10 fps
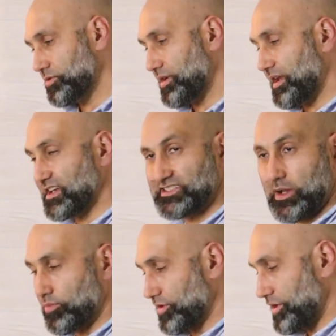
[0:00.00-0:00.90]
do a, an
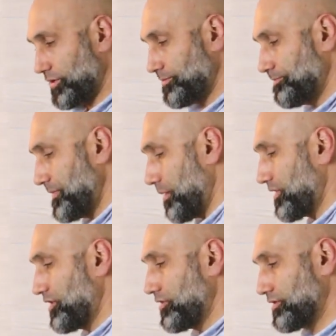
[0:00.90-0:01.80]
example here. I'm
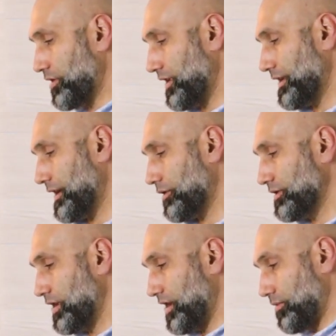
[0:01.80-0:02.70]
gonna do, donate
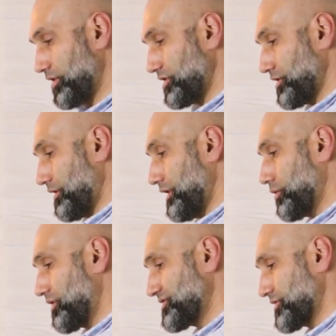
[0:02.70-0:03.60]
now. I'm gonna donate
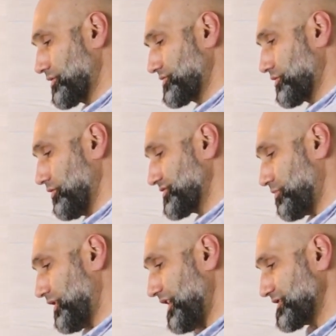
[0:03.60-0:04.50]
towards school
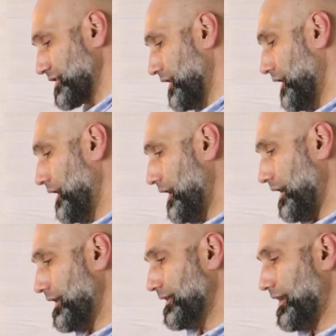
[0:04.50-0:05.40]
supplies.
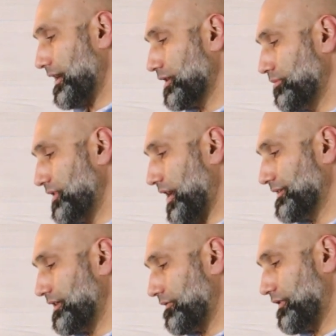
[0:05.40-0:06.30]
And then I can be
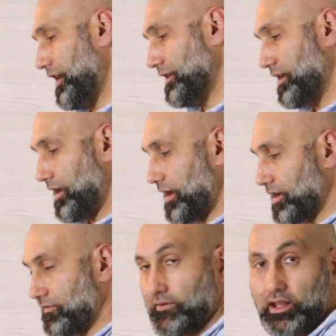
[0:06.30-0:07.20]
identified and I
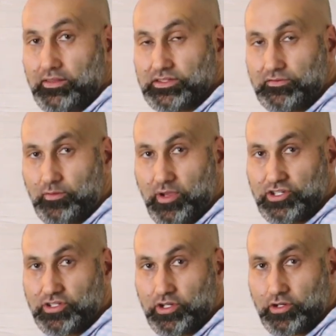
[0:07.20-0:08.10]
can fill out this
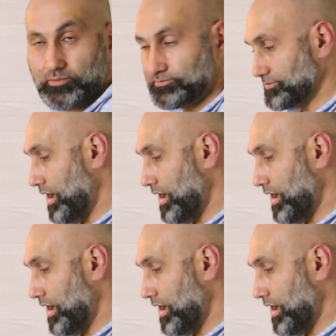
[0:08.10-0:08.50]
information here.